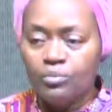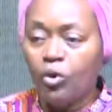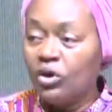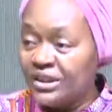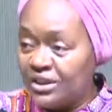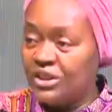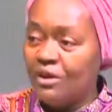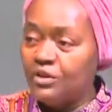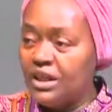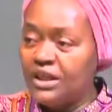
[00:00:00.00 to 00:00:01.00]
God, because
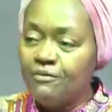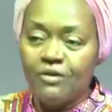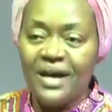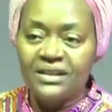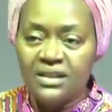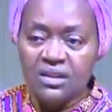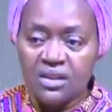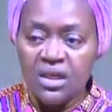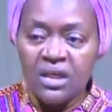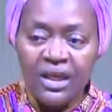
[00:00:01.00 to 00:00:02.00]
he definitely
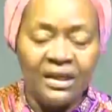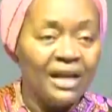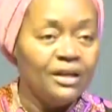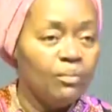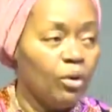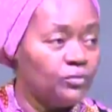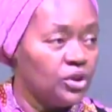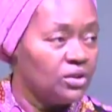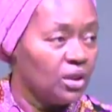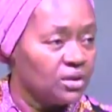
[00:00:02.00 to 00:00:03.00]
fights it. In the
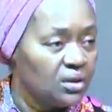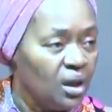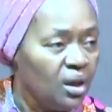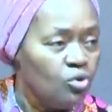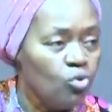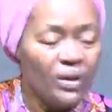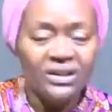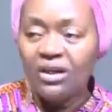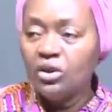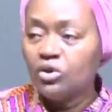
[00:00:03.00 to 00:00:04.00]
name of Jesus.
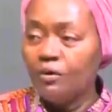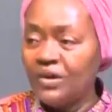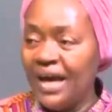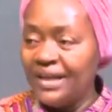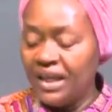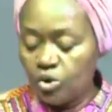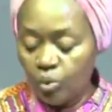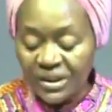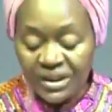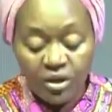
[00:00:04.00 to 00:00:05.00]
You waste a lot of
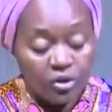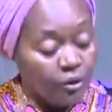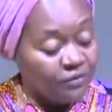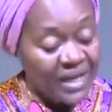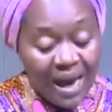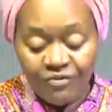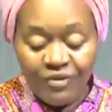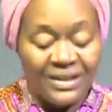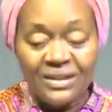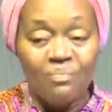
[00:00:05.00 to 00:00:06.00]
energy, waste a lot of
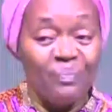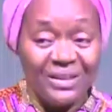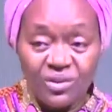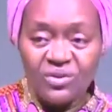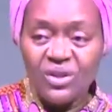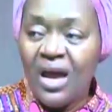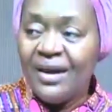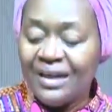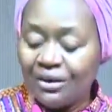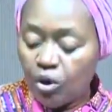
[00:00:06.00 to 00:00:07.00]
time fighting
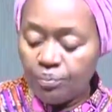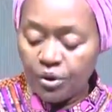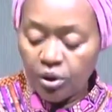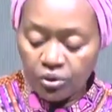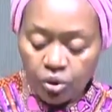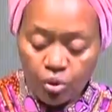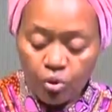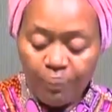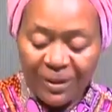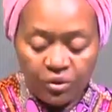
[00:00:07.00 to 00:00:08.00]
battles that don't belong
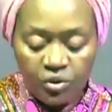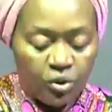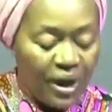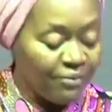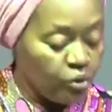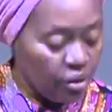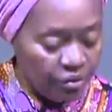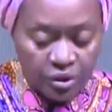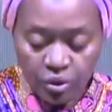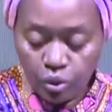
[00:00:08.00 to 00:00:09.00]
to you. Battles you
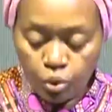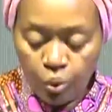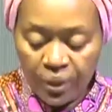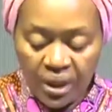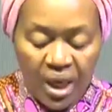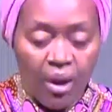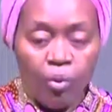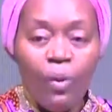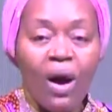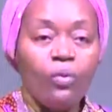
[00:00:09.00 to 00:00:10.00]
have nothing to do
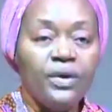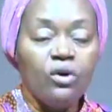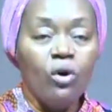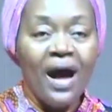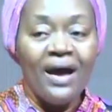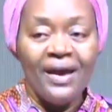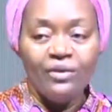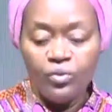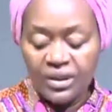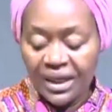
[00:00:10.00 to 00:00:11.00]
with. While we go
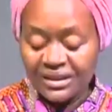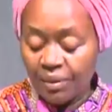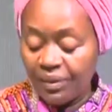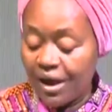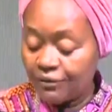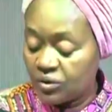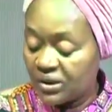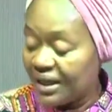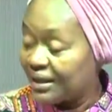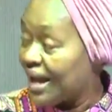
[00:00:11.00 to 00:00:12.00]
ahead with that, I may
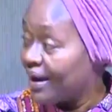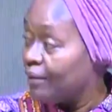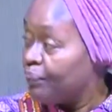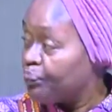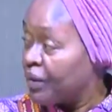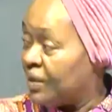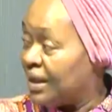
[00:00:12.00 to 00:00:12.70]
have to take like